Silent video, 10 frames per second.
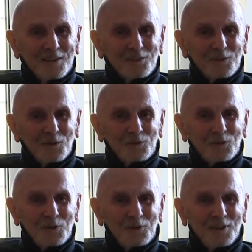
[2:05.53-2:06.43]
So
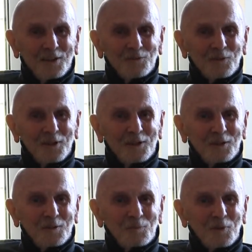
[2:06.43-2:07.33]
sure enough, we got
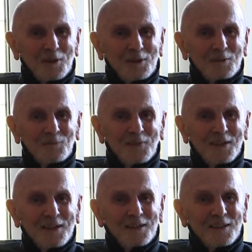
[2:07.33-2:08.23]
in the plane,
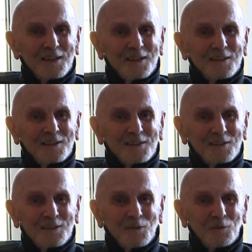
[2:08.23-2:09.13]
and
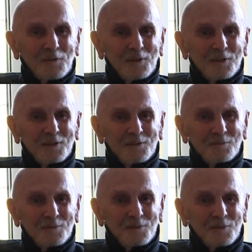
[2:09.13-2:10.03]
over
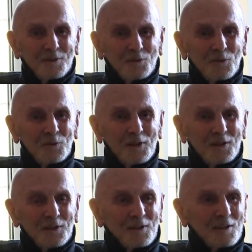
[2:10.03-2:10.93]
the crude
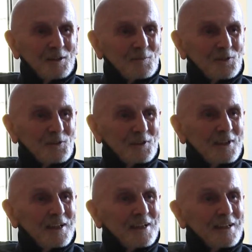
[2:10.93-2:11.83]
intercom, he said,
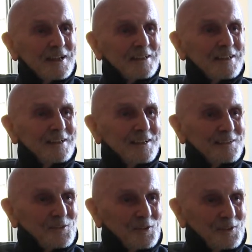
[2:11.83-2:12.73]
"Gun the
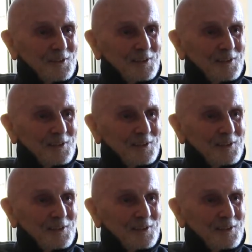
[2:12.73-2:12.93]
engine."